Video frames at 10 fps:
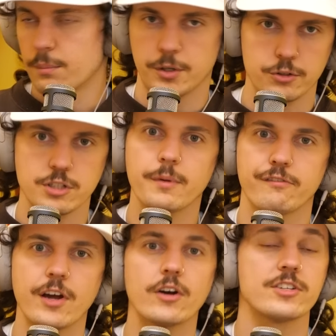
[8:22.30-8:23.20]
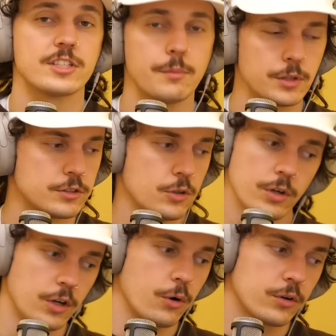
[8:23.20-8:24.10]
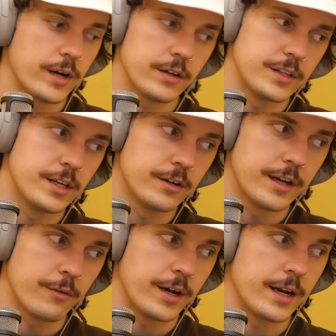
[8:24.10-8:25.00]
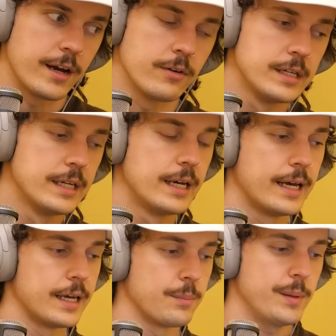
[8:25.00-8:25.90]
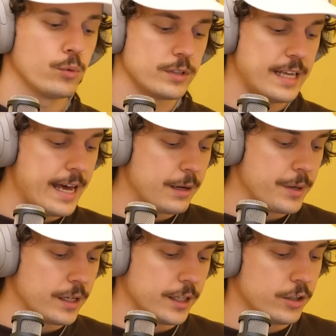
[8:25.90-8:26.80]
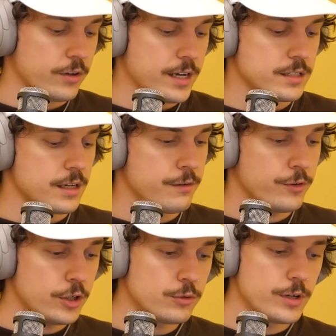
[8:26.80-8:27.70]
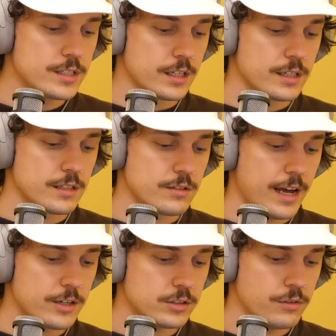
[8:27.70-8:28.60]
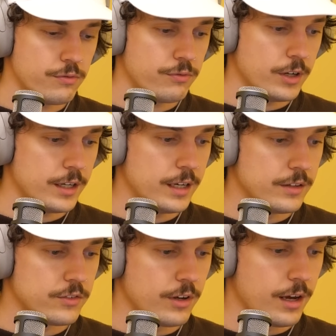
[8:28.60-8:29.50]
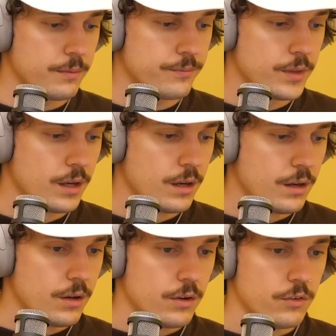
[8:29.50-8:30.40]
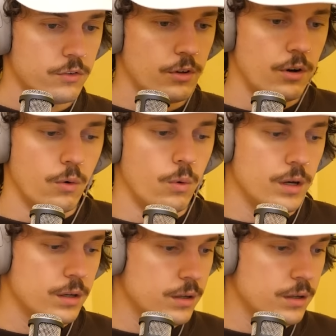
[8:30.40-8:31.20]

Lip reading: there's something very similar to it going around the internet right now. And people were tagging me in it like crazy. And for good reason, because it's actually fucking insane. So